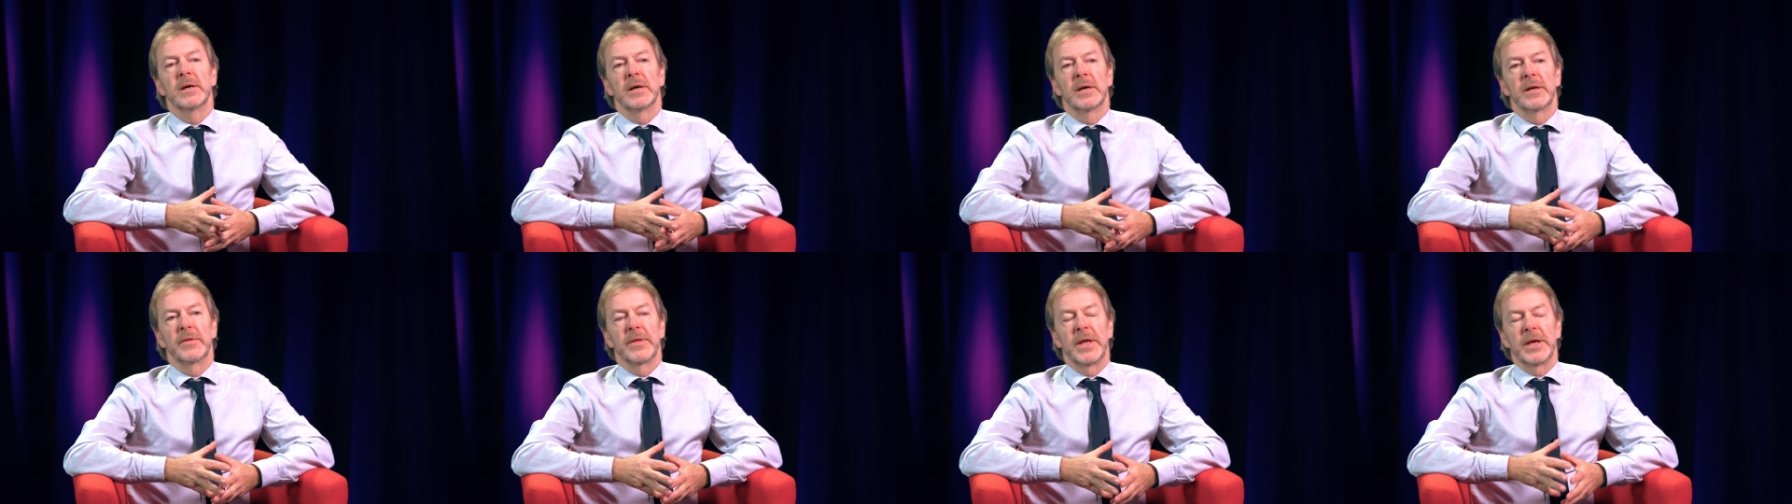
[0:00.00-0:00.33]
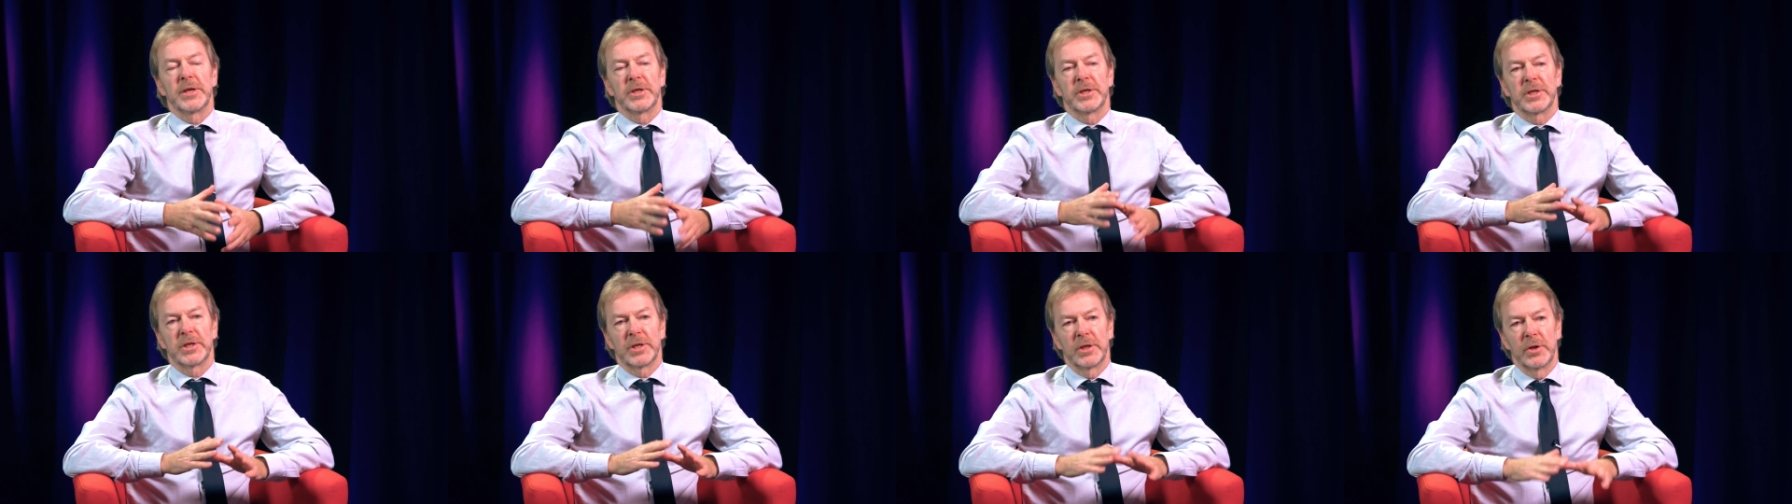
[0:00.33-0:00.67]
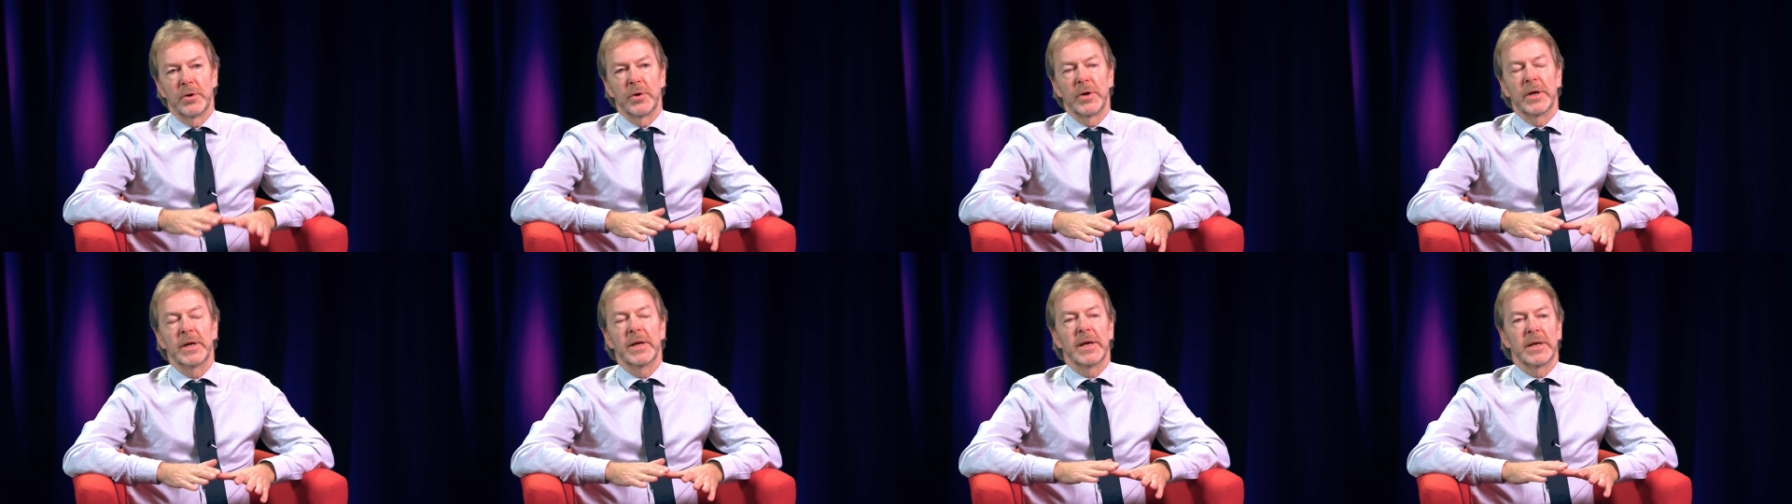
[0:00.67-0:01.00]
And that
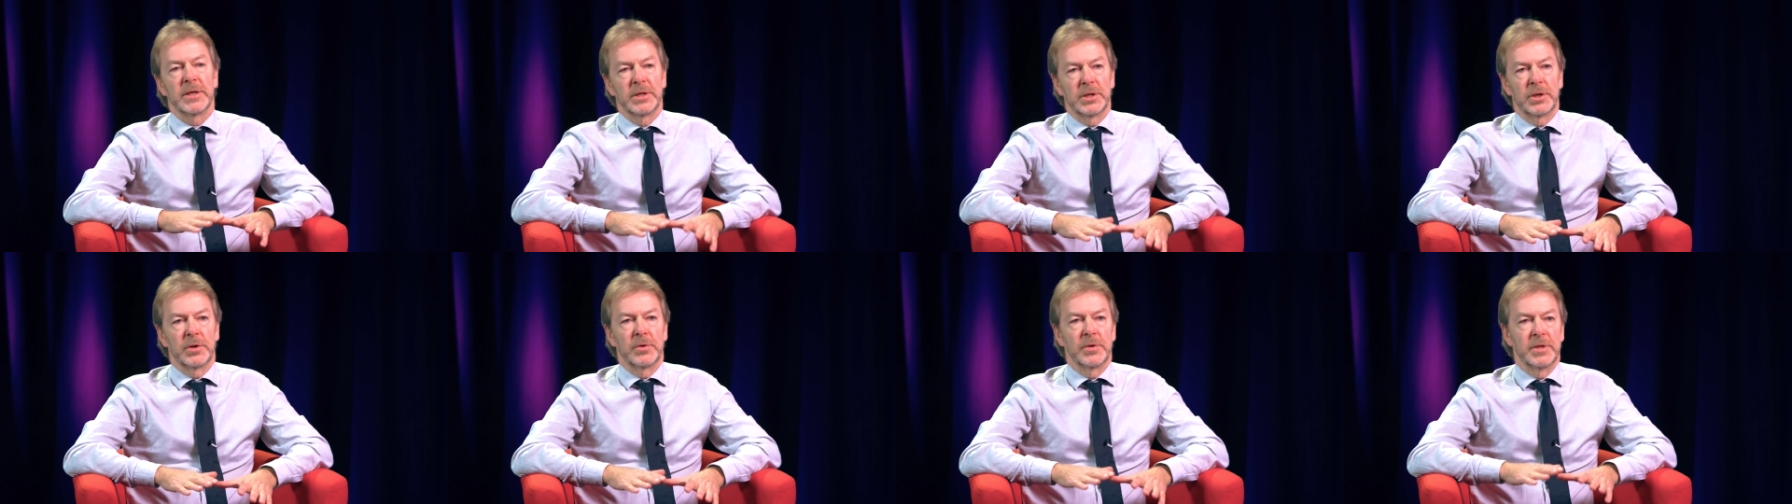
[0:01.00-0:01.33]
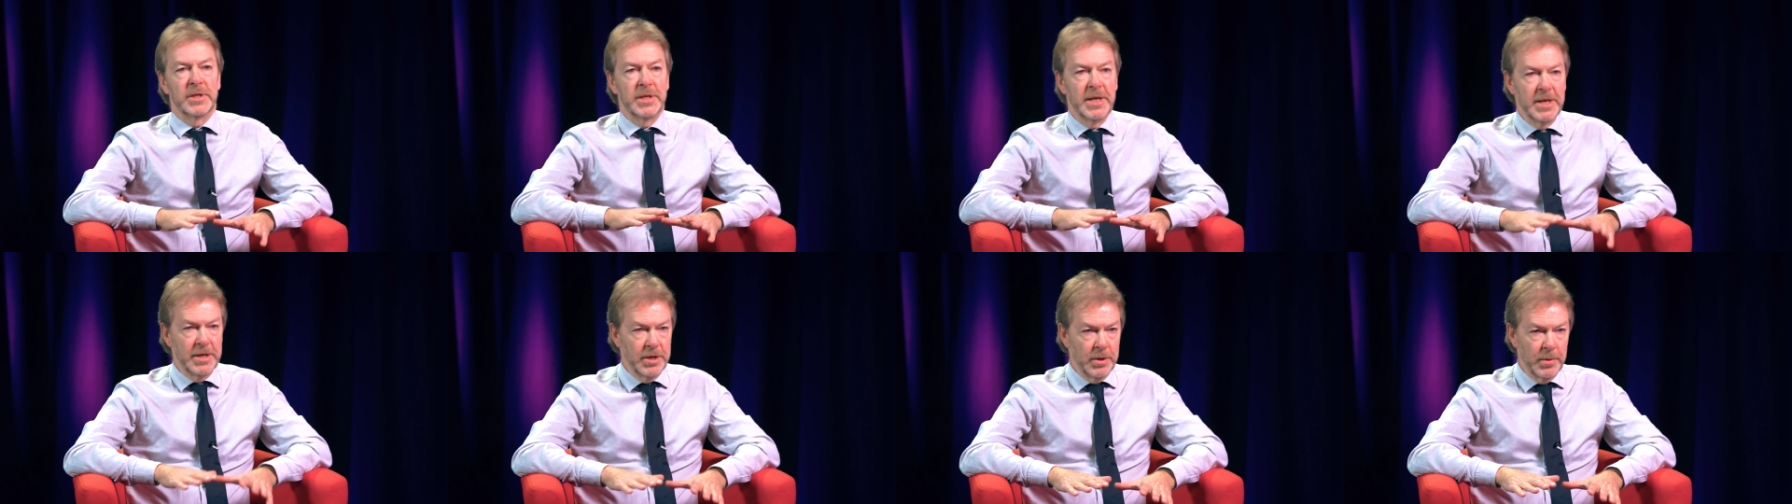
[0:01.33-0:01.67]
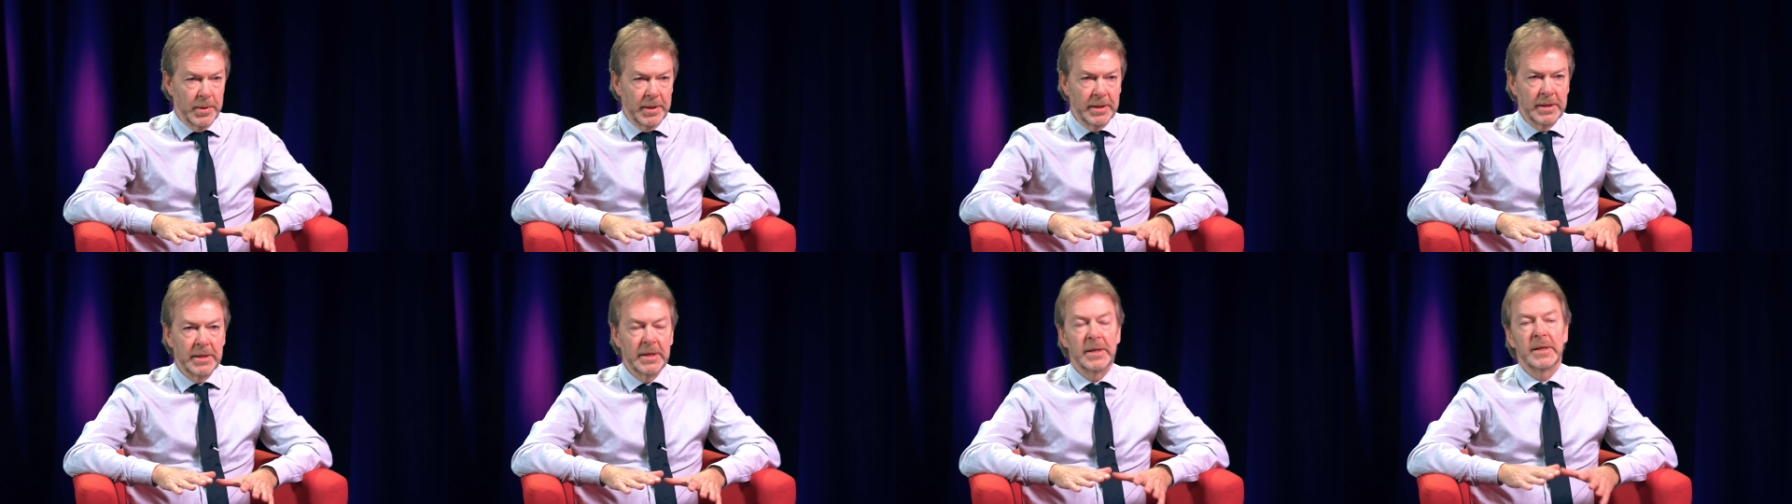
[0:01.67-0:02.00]
slowing is
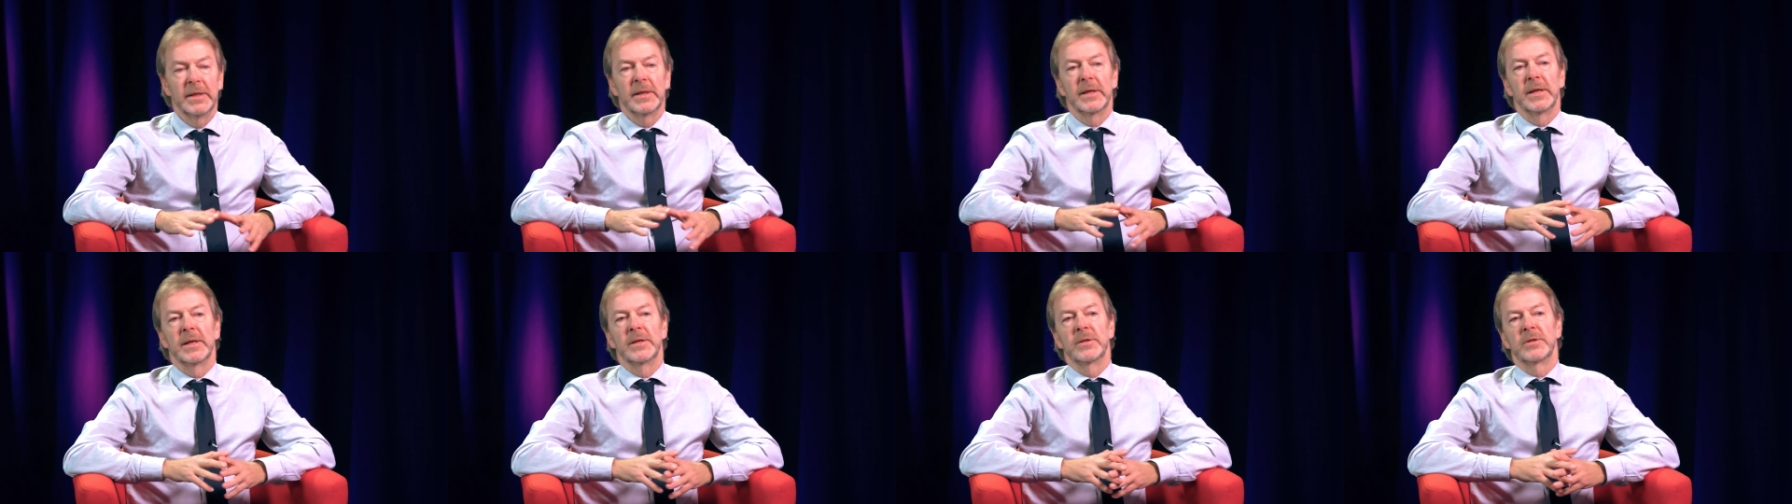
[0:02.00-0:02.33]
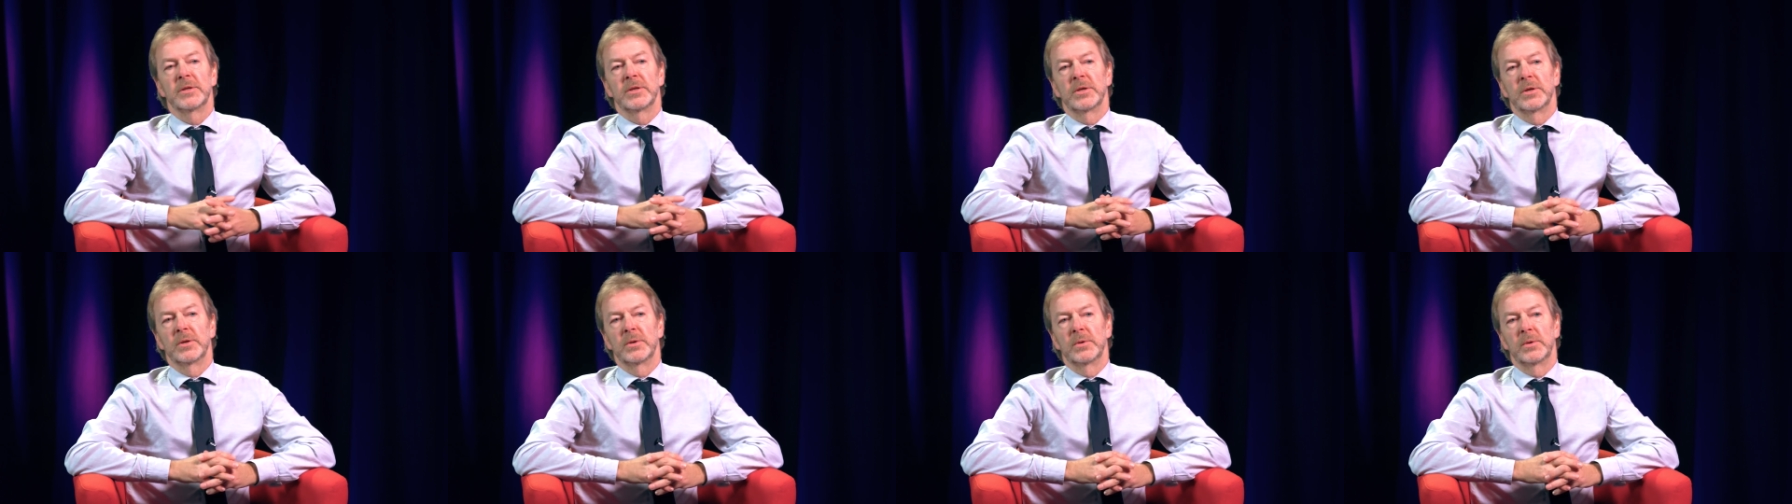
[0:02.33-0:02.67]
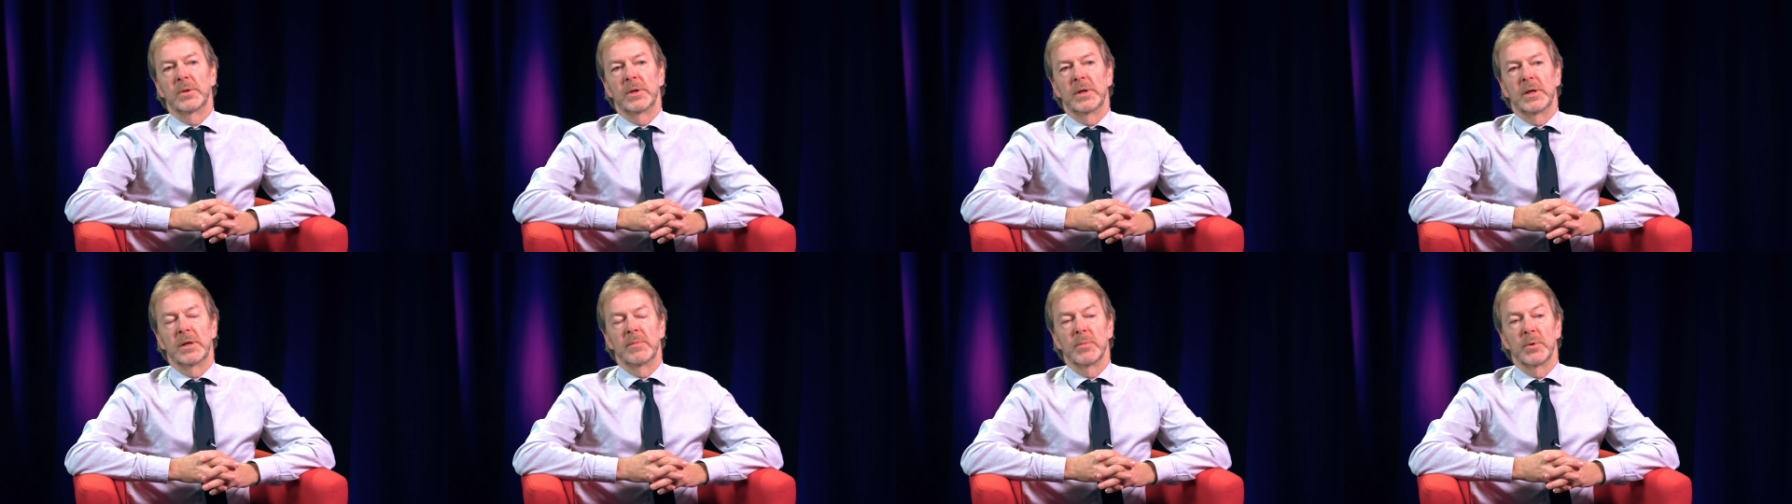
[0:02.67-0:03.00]
continuing into
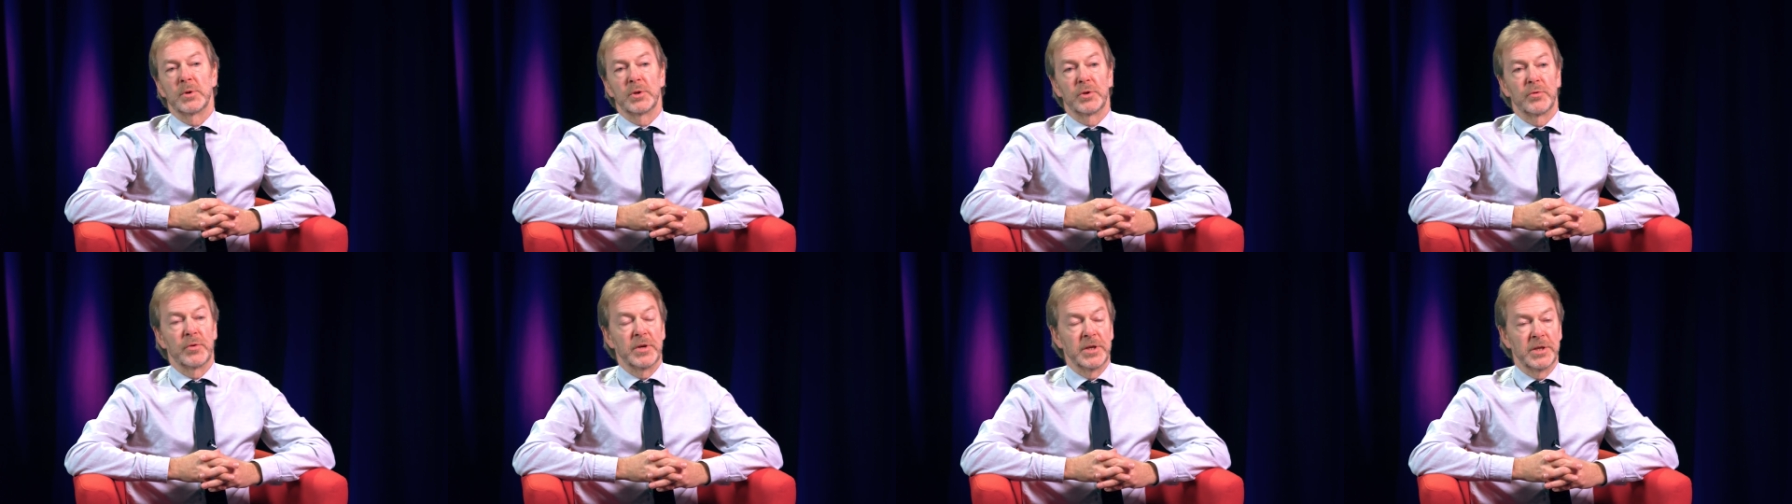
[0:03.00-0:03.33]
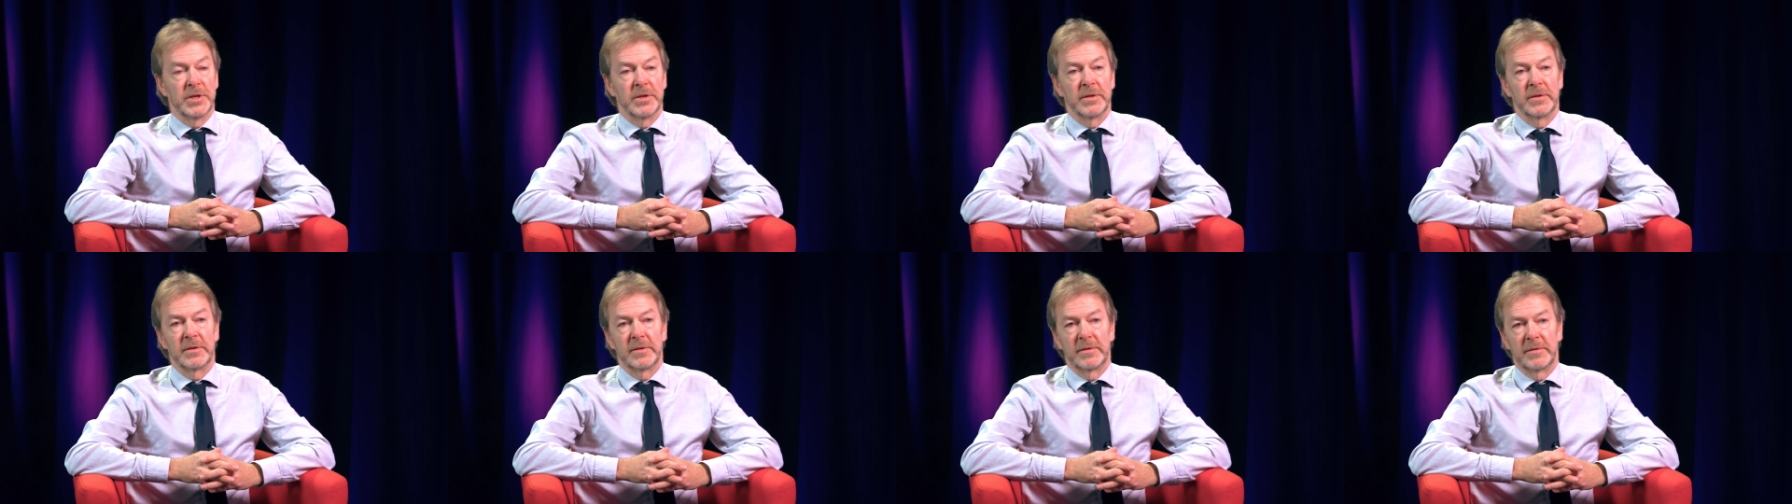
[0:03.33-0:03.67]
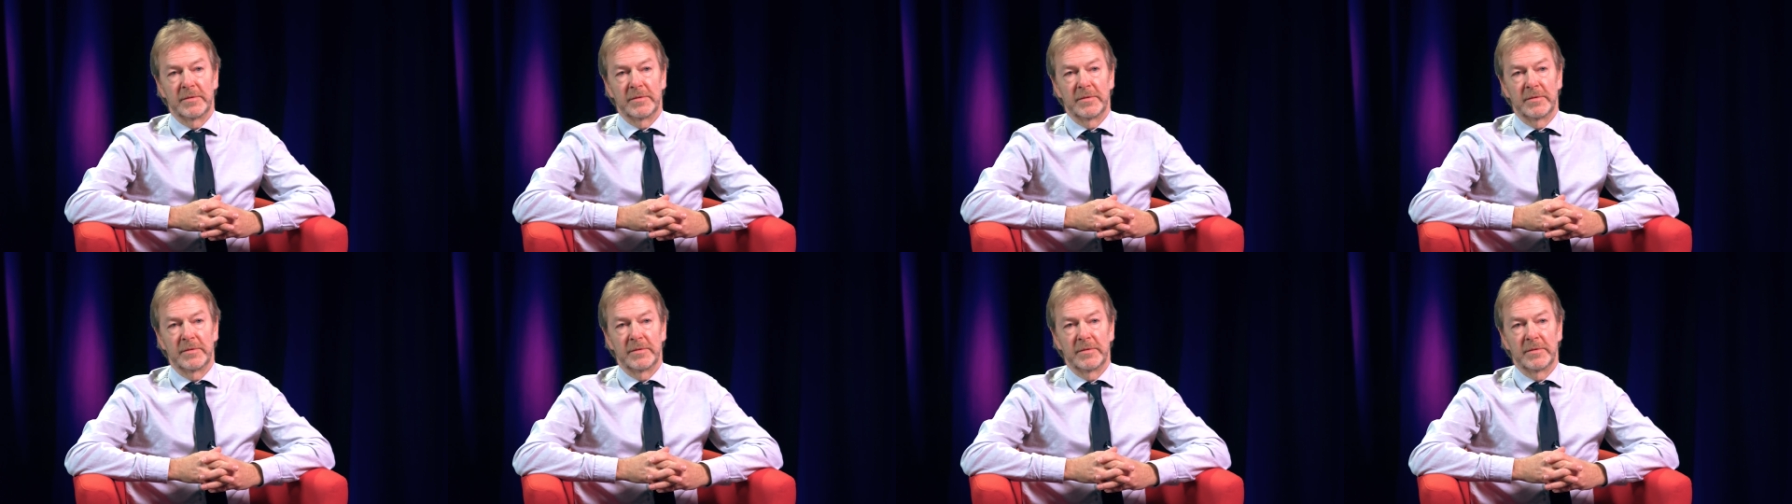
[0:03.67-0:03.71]
the most recent